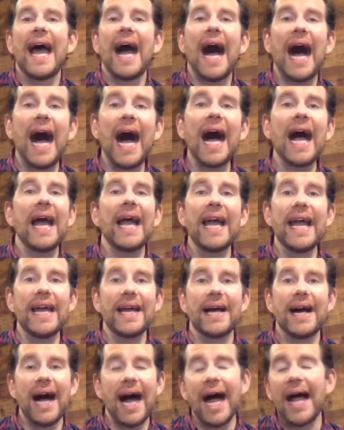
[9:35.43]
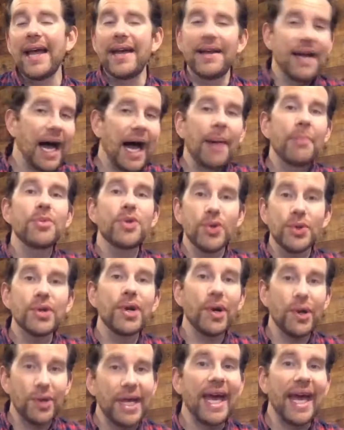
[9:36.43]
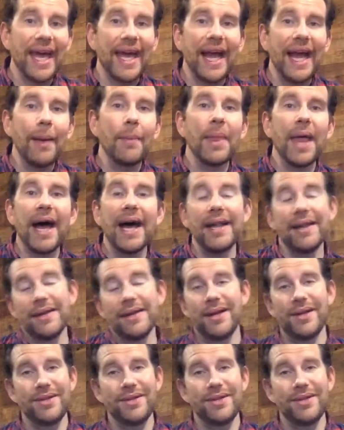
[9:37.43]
I'm doing okay. I'm not,